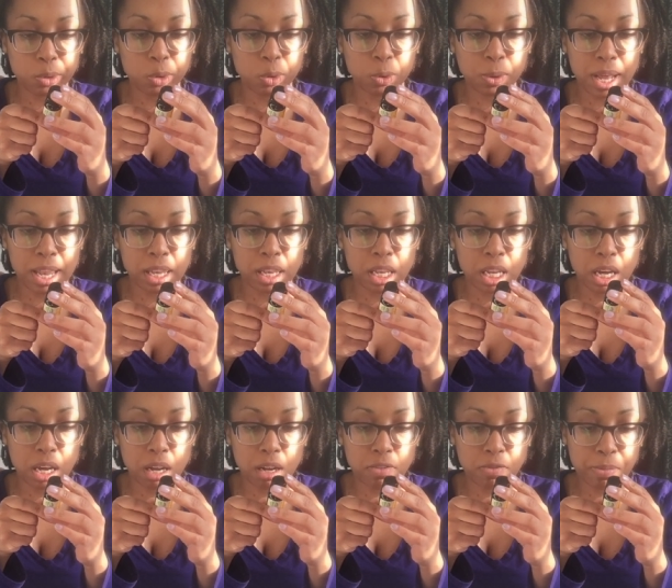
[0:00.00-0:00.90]
Ooh, I
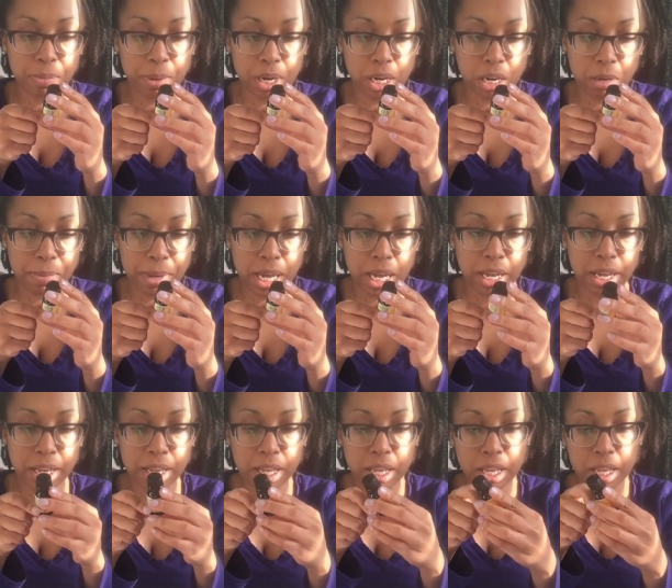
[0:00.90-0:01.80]
love
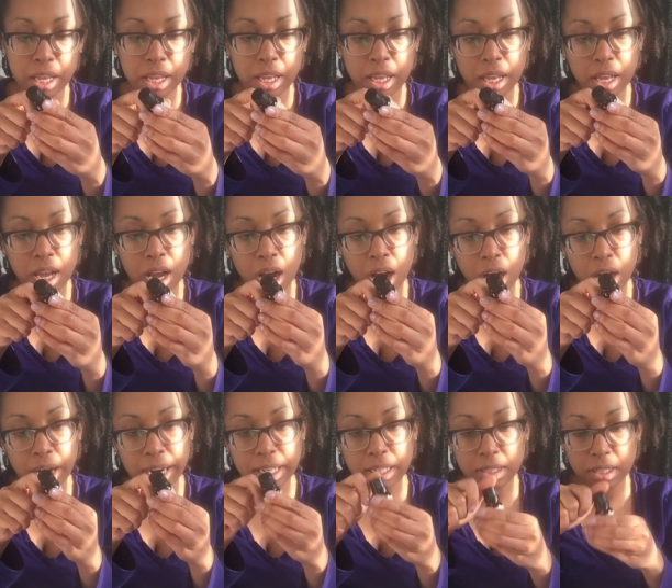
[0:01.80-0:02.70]
bergamot.
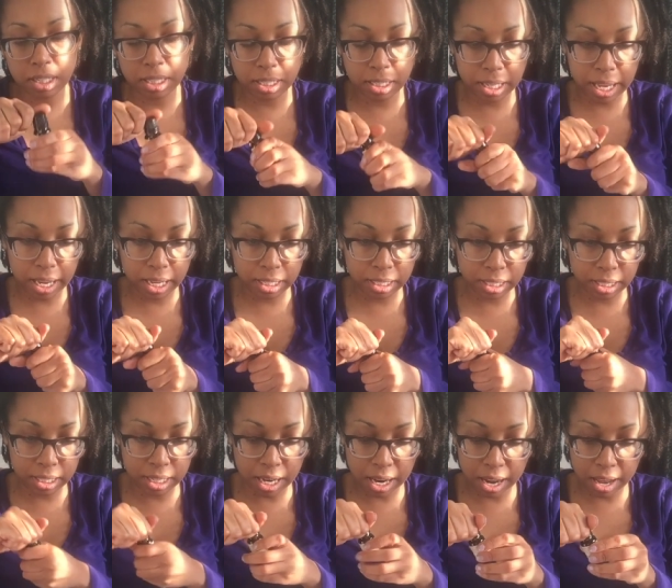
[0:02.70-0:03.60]
Alright, so let's take a
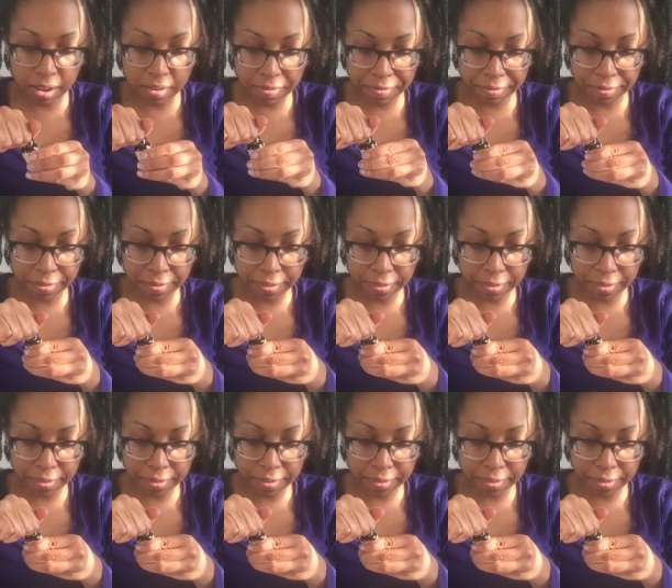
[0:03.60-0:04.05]
sniff.